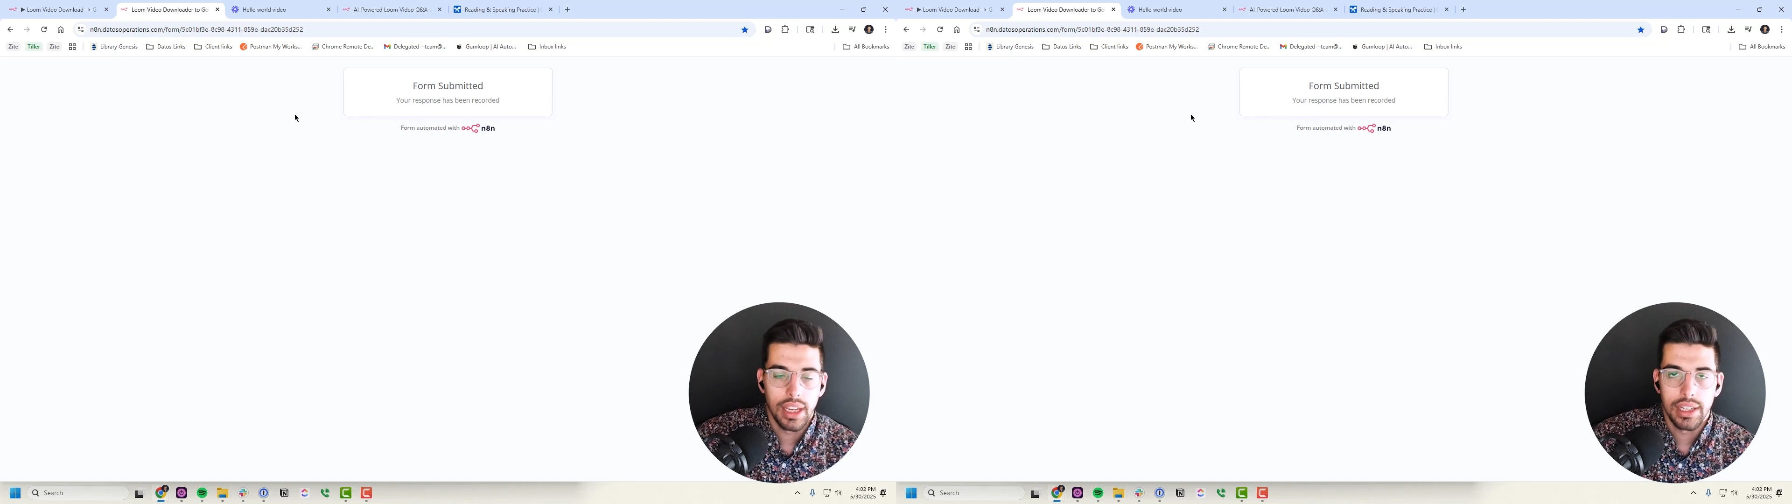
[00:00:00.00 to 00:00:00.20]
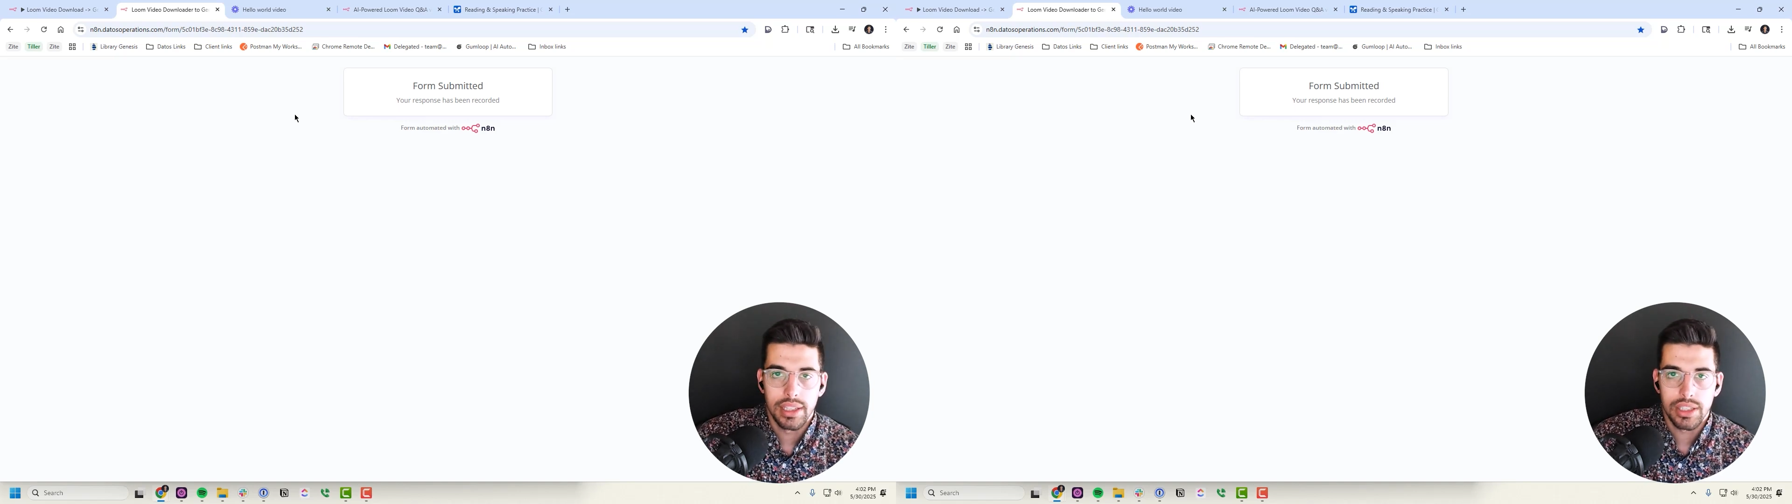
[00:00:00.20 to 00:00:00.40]

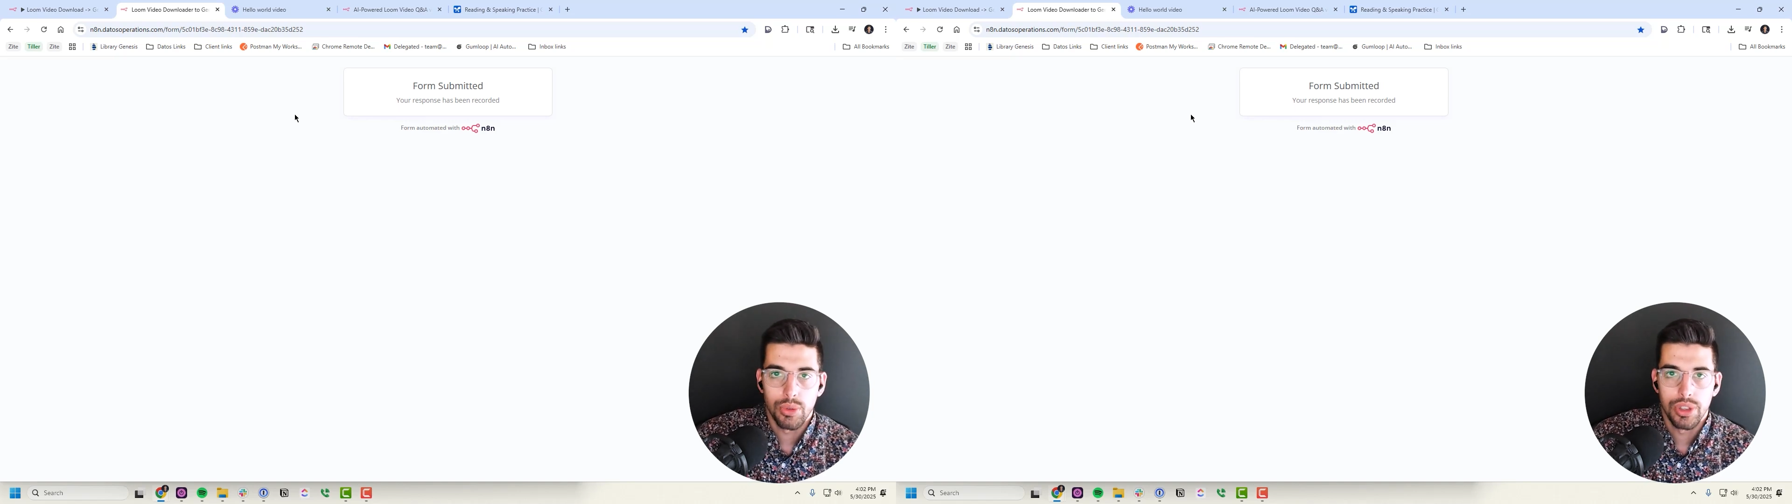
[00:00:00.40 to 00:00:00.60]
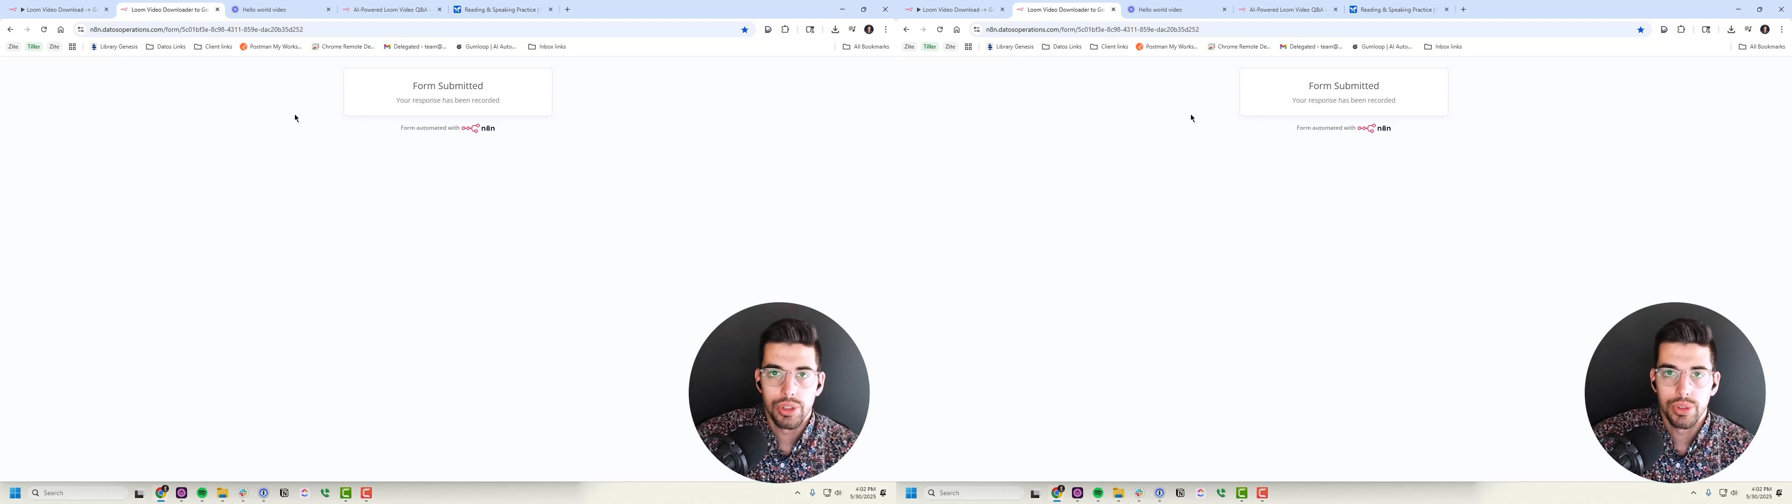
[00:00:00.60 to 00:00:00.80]
and it's
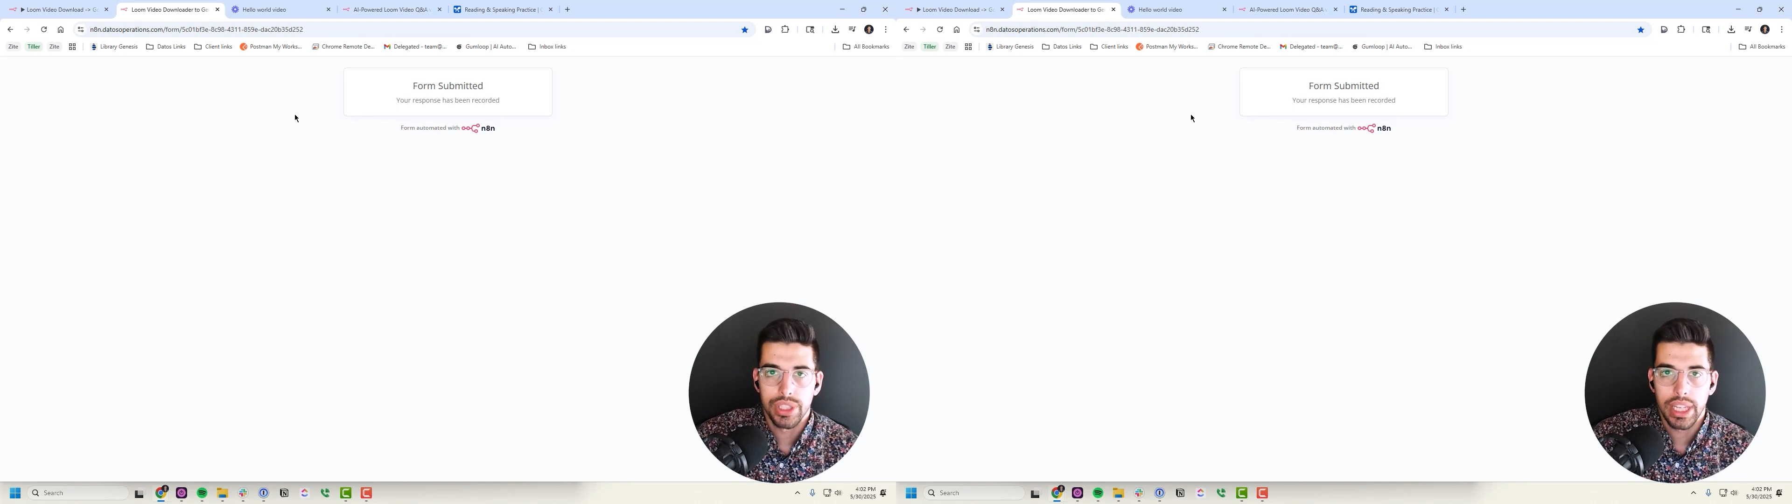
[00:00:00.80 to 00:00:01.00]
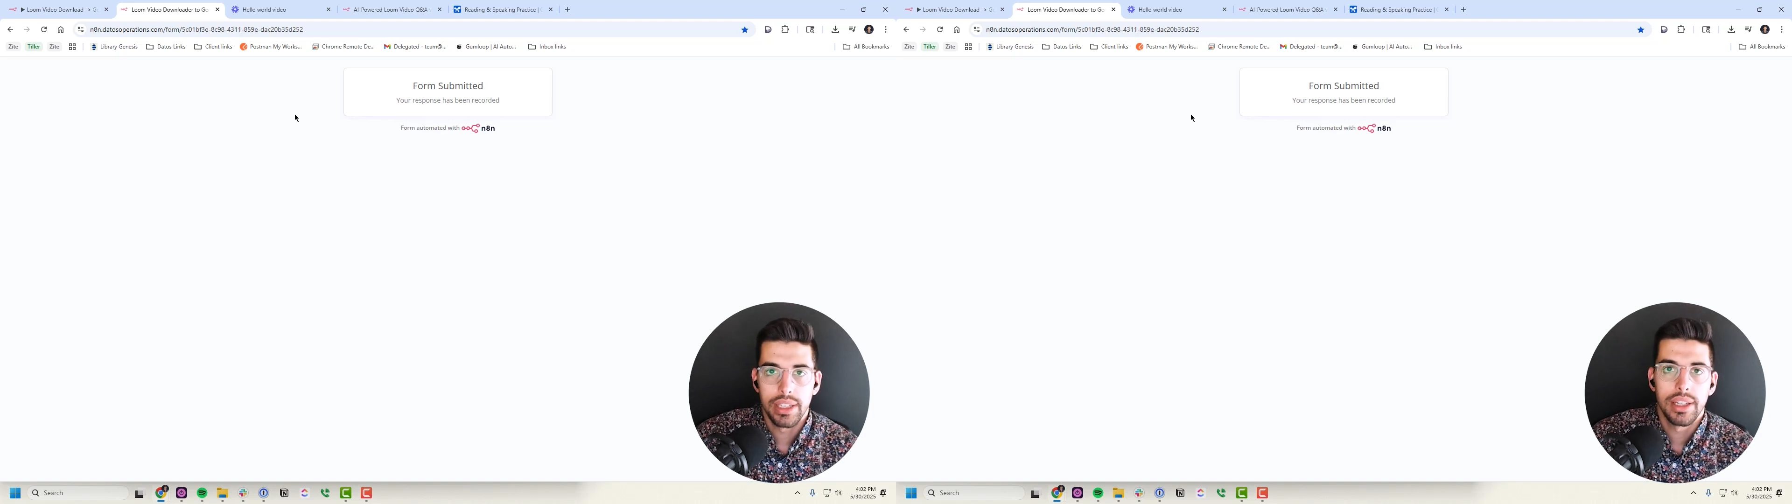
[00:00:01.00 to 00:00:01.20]
going to send